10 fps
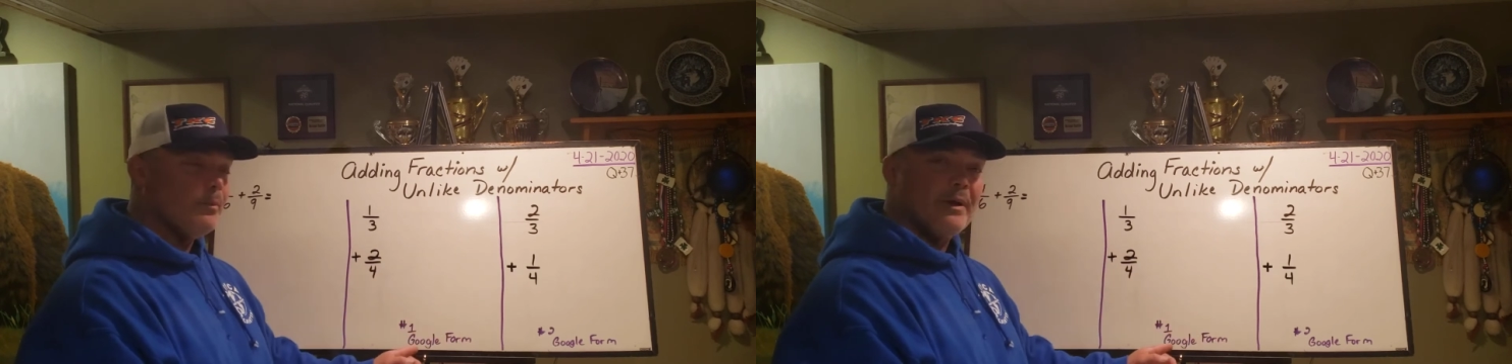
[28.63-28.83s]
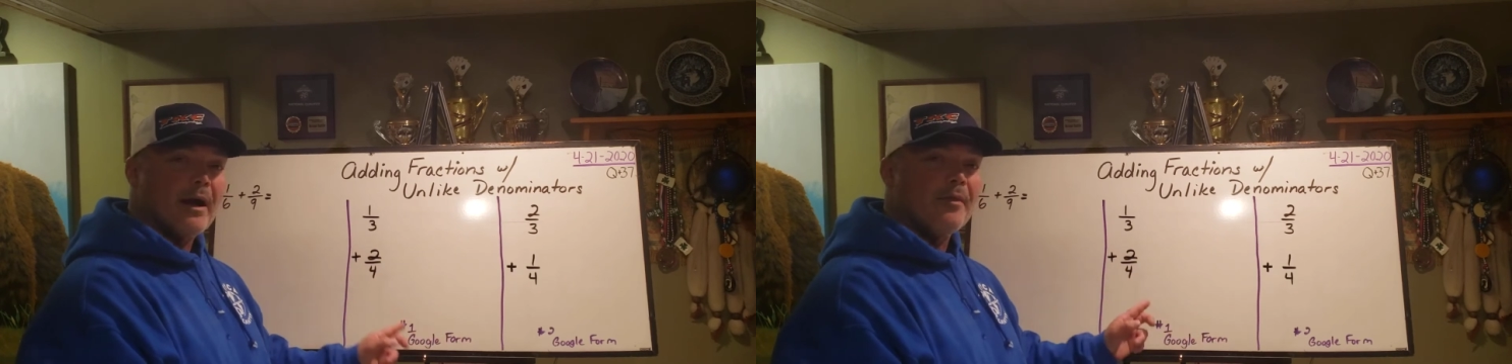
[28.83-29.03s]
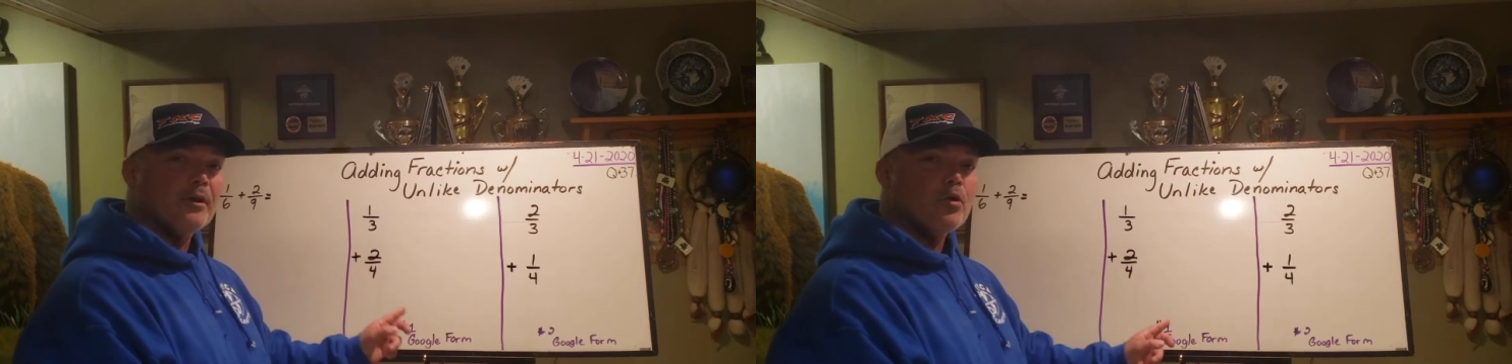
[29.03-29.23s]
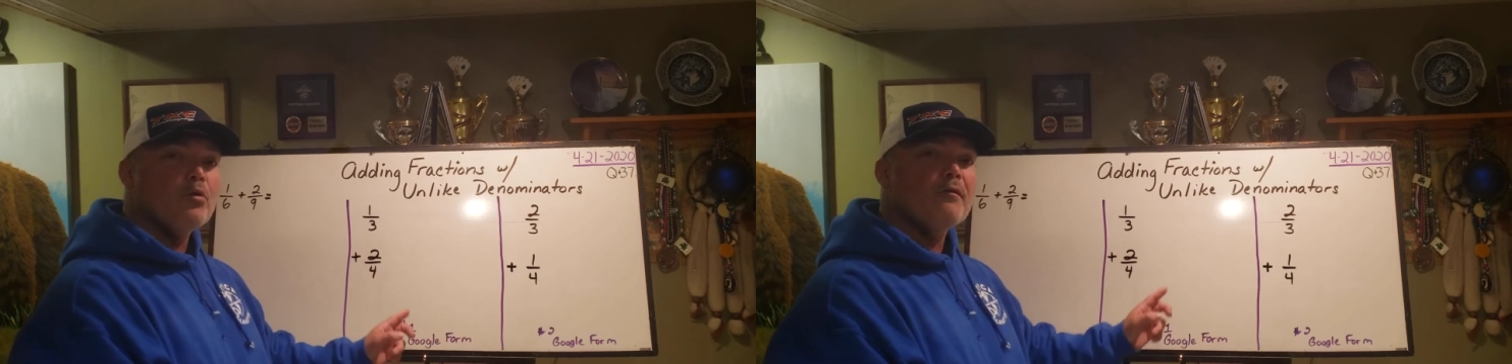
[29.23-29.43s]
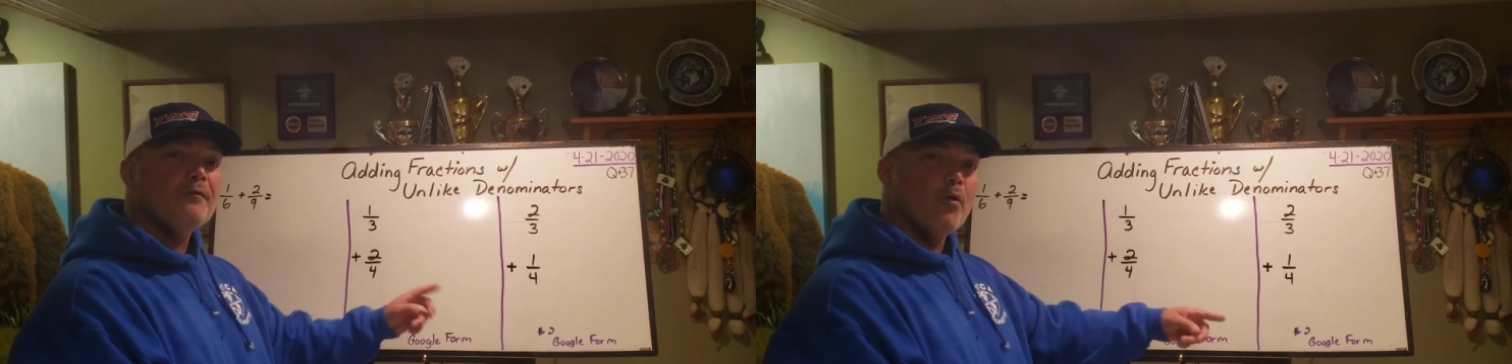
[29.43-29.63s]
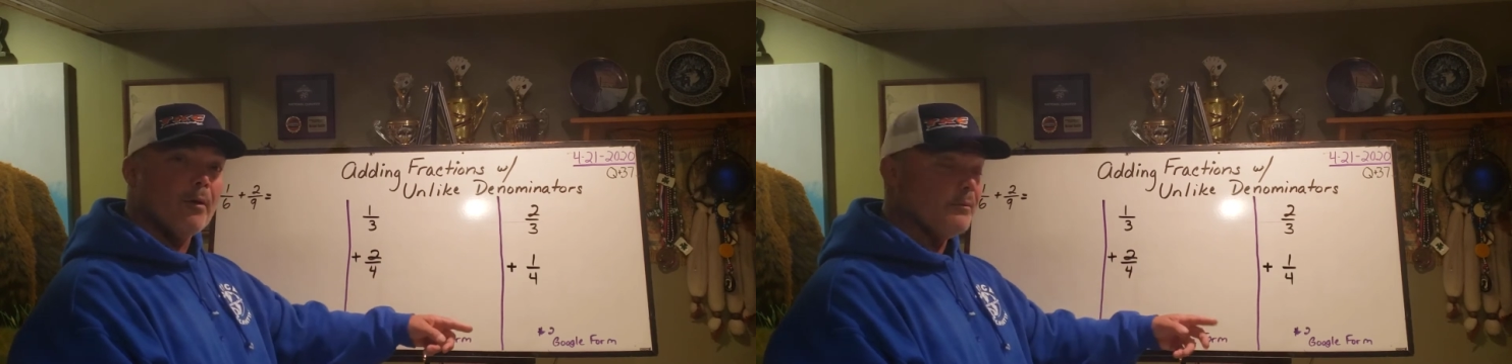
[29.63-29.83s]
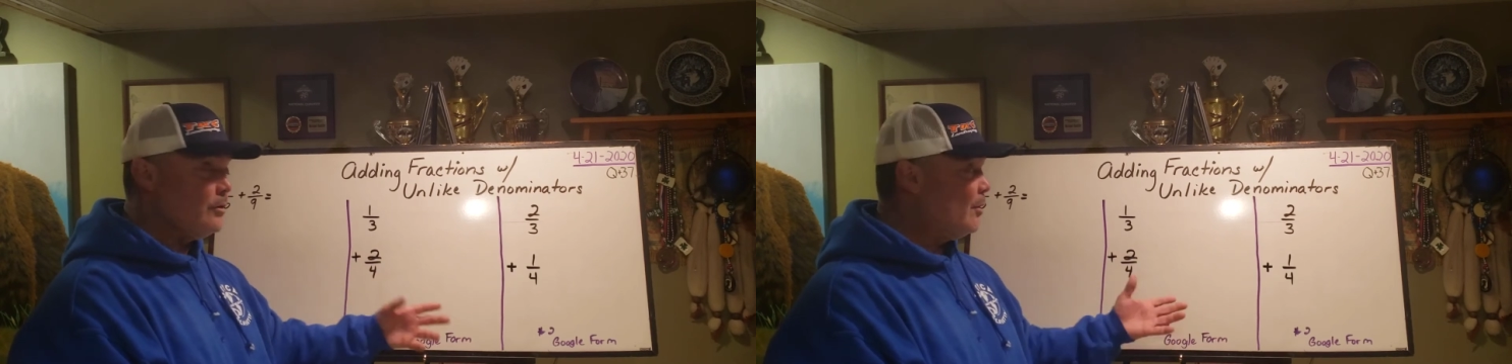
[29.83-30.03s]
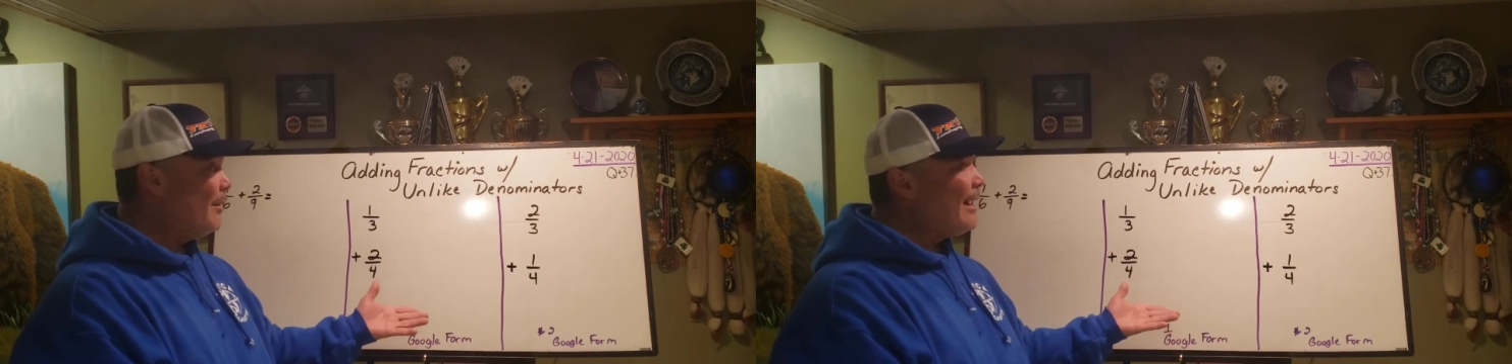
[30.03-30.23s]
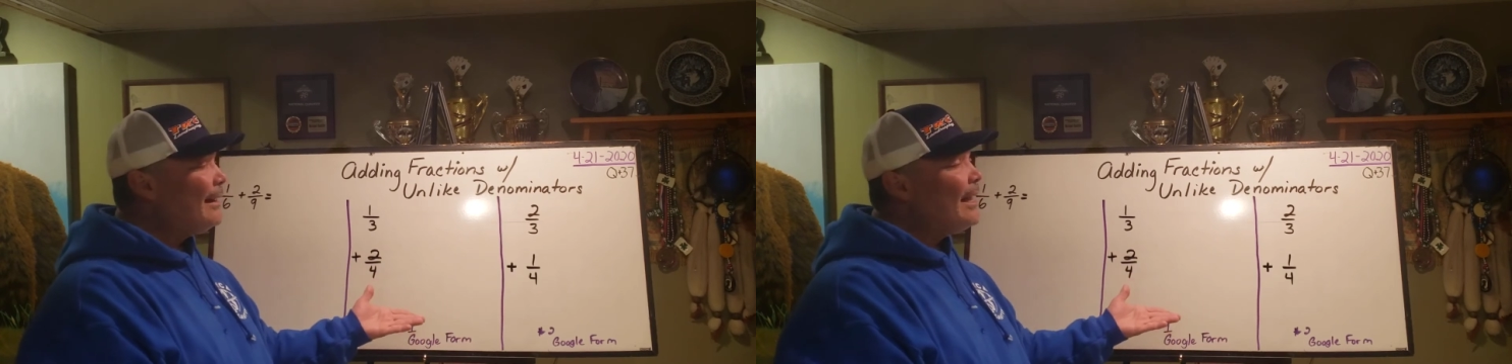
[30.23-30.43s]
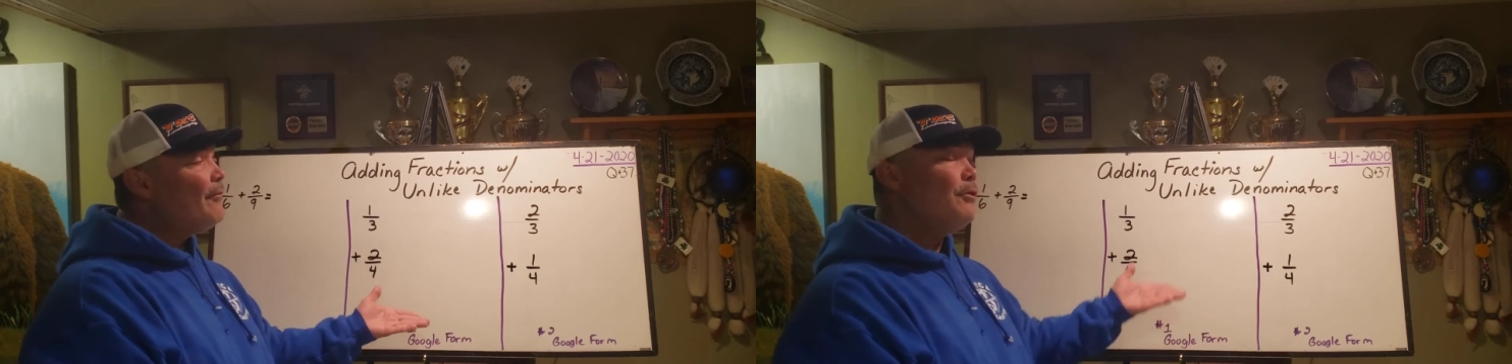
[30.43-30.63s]
be on the Google form. So I'm kind of
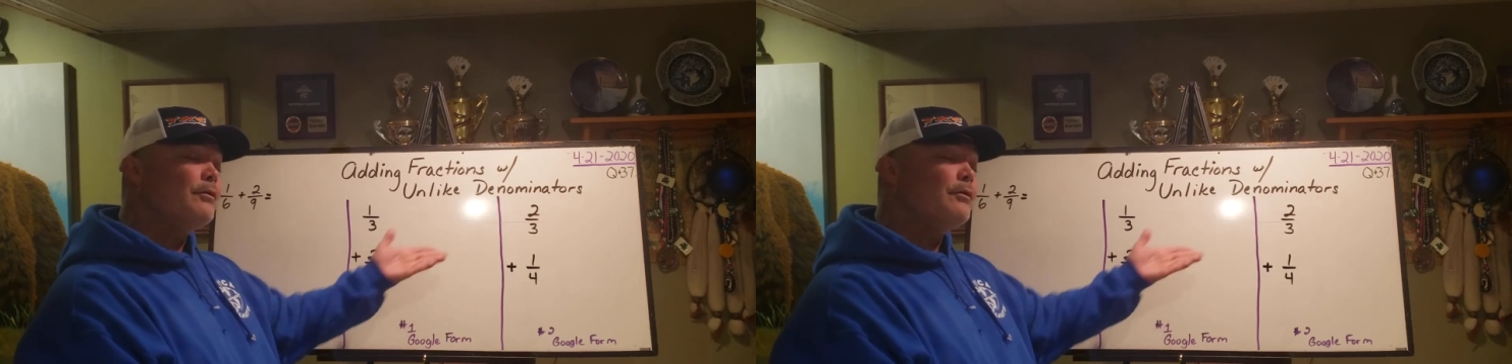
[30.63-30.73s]
giving you